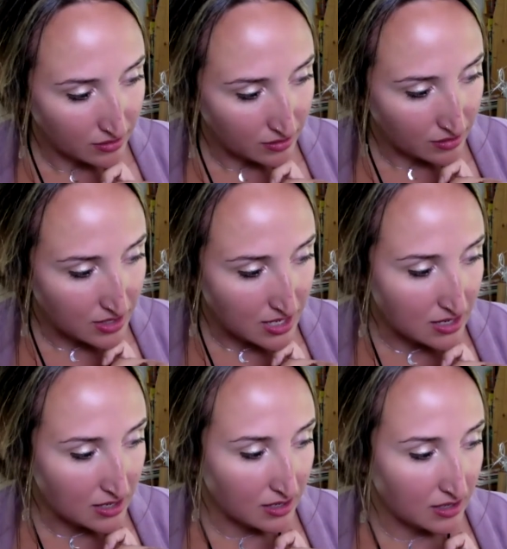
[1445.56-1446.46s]

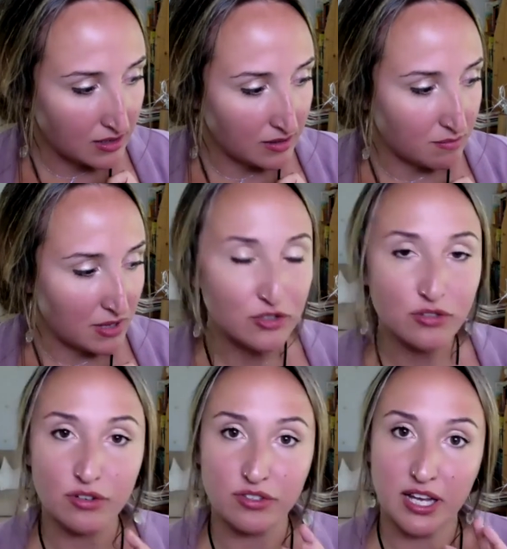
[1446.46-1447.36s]
the
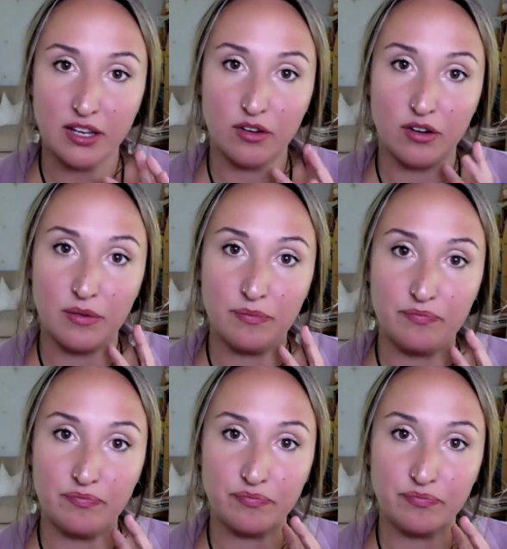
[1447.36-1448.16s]
menstrual cycle